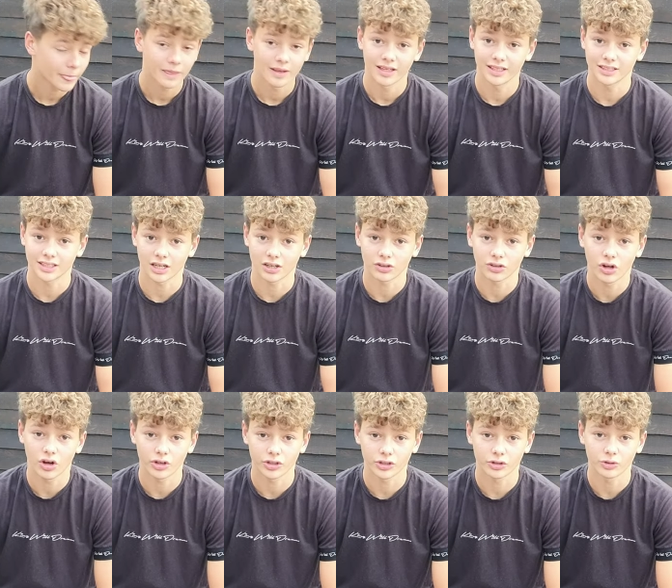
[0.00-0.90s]
it's had a
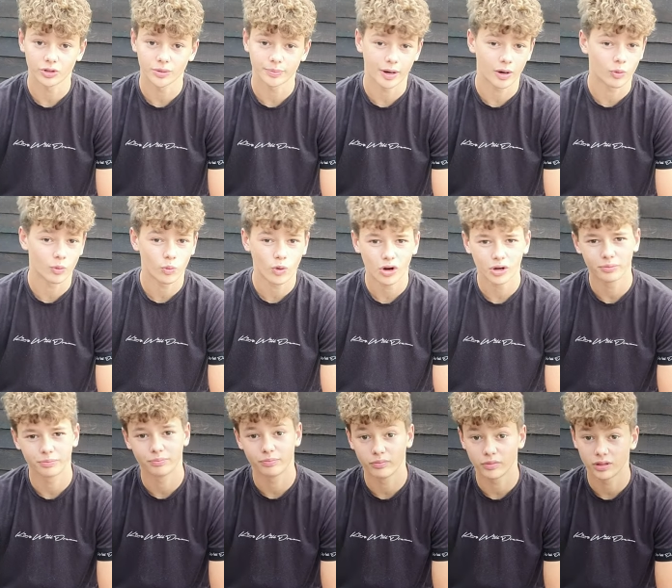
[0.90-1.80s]
lot of use, I
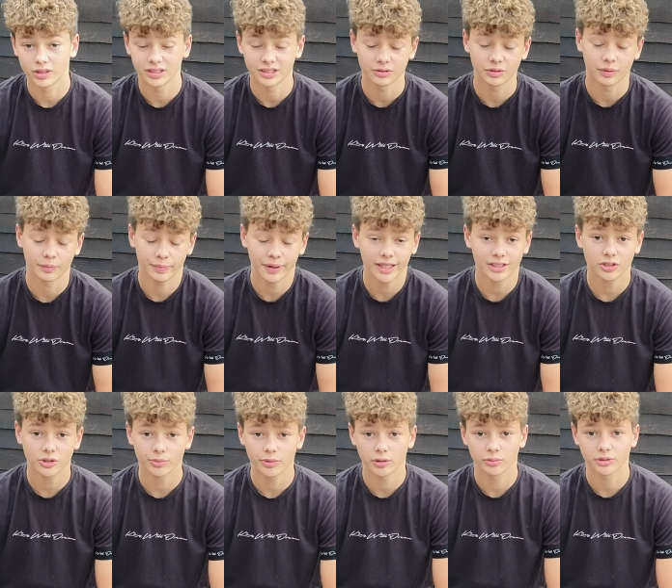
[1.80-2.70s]
bet
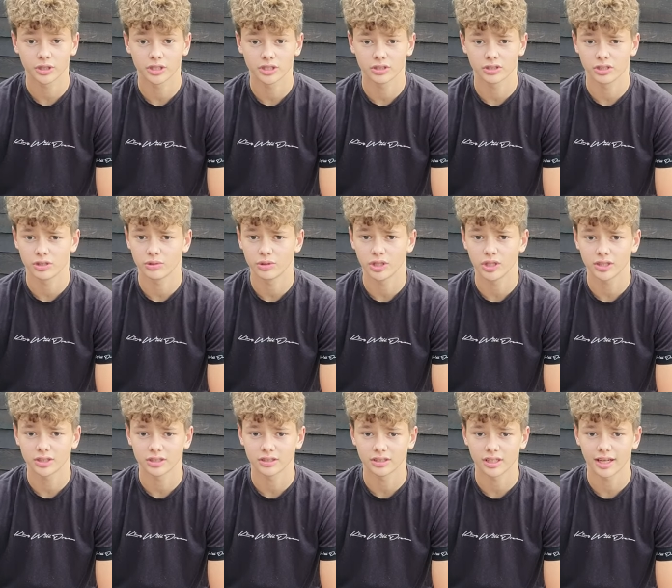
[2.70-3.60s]
it's coming up to 2
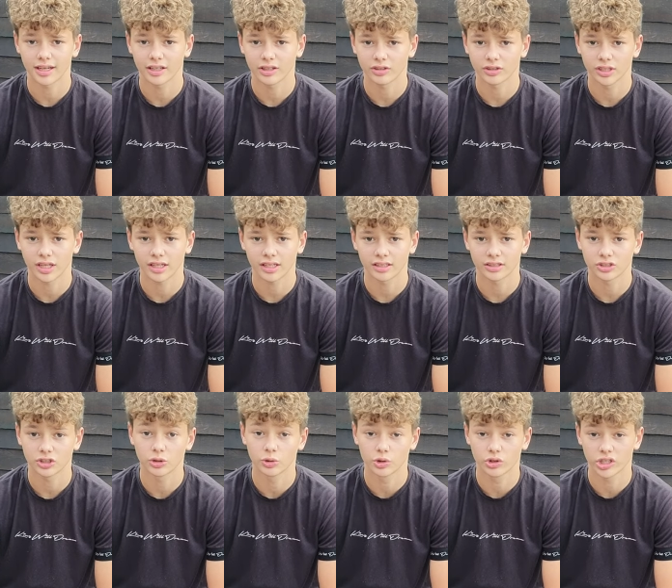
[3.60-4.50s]
years since I had it, because I had
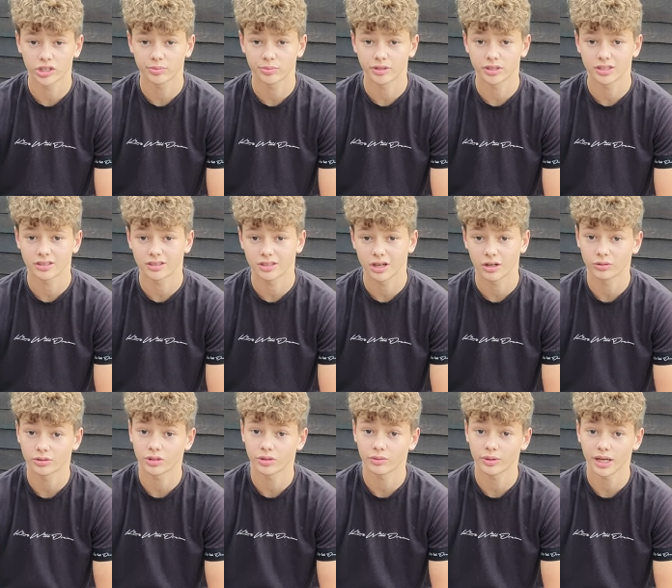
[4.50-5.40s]
it 2 Christmases
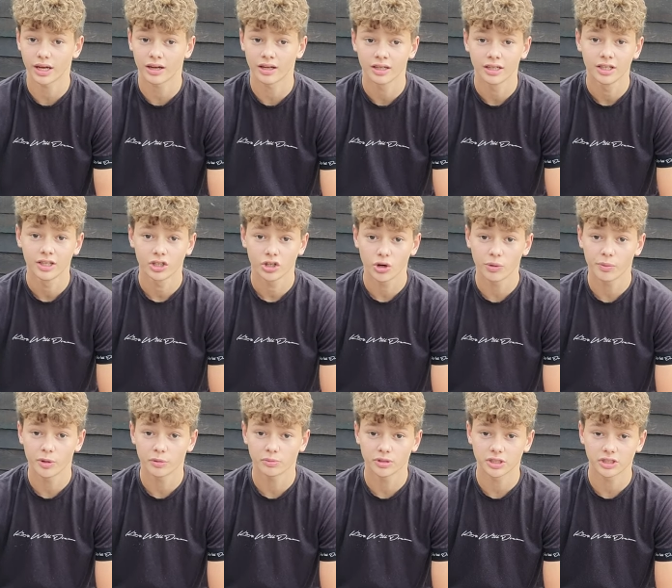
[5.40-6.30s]
ago. So yeah,
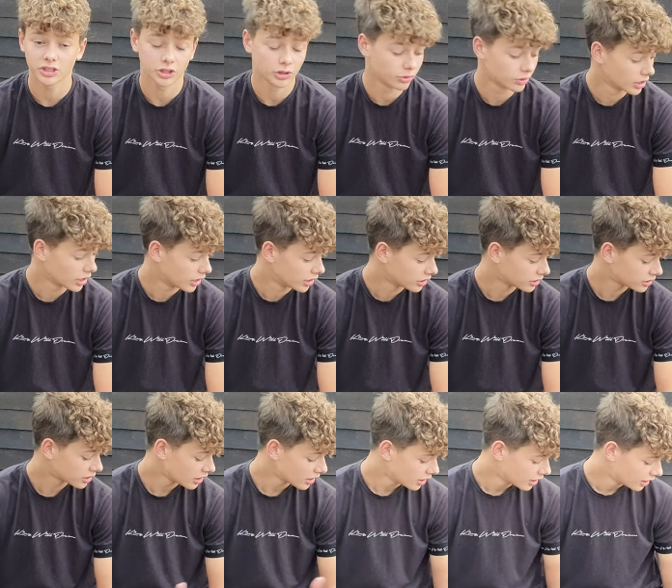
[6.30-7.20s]
coming up to 2
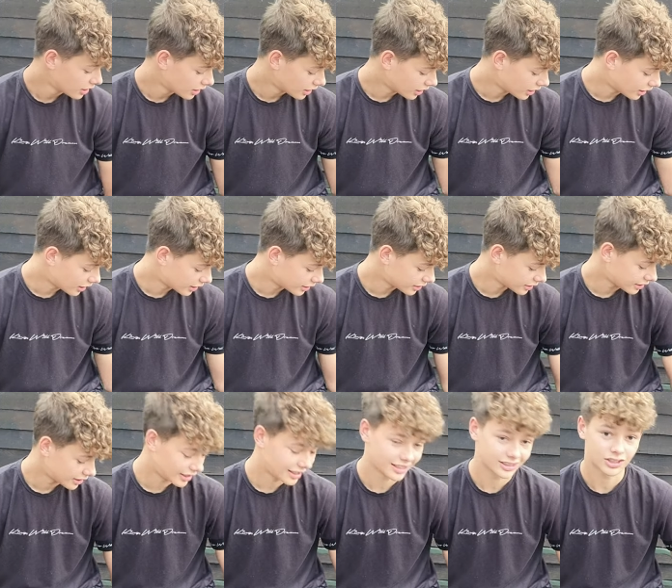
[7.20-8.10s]
years, and
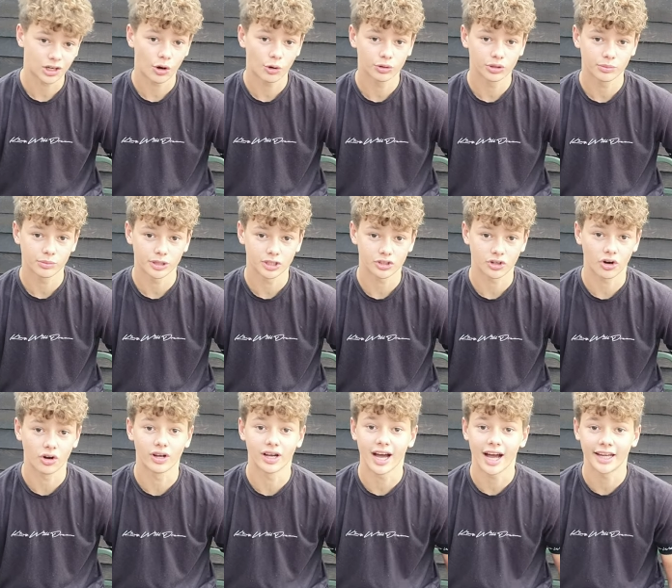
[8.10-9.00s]
it's holding me
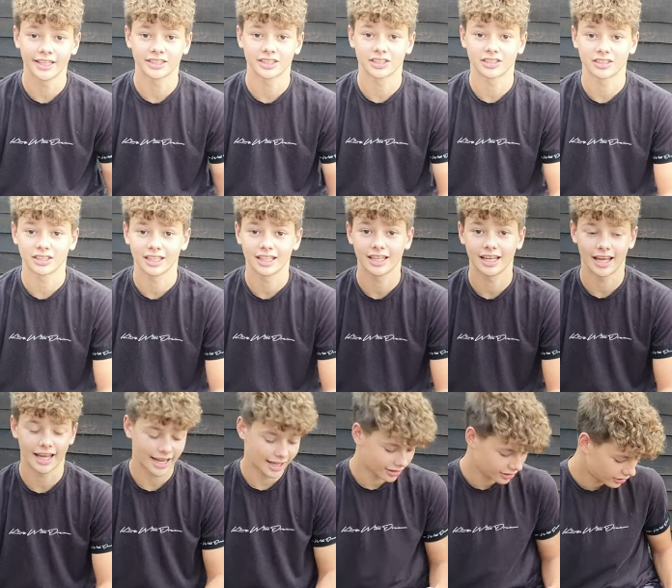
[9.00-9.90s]
strong. As you can
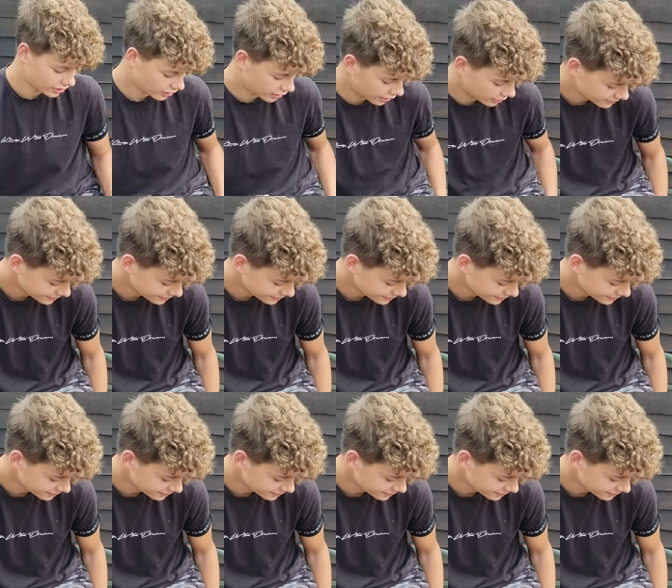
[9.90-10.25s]
see in the